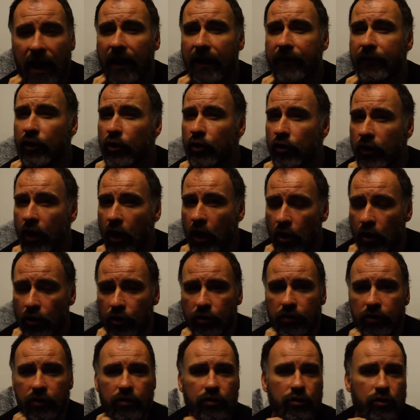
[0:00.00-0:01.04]
And if you're going to
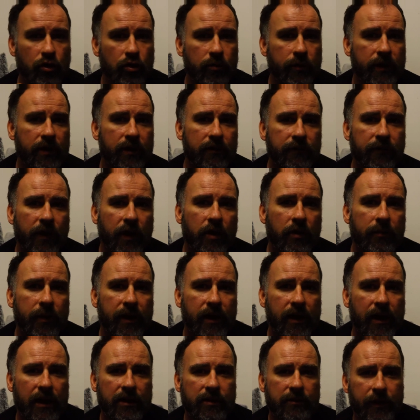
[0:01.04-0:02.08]
argue that there's going to be an
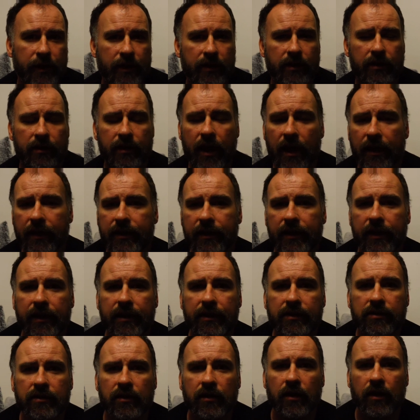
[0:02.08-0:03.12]
environmental aspect in that
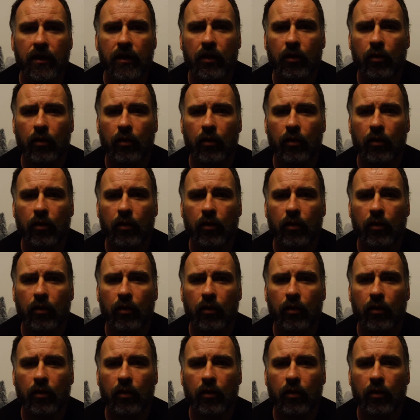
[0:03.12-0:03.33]
case,